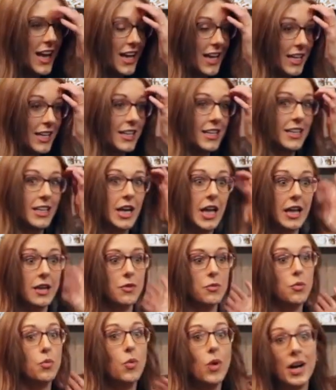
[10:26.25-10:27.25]
and
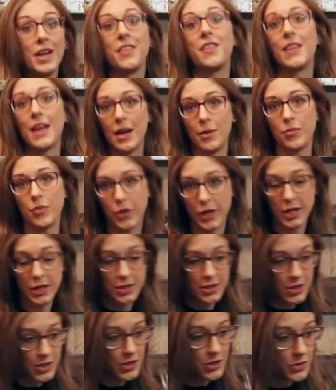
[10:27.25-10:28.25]
what that
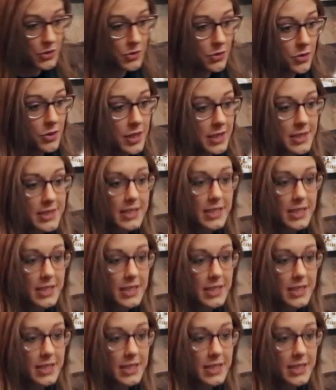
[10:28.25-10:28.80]
brings to a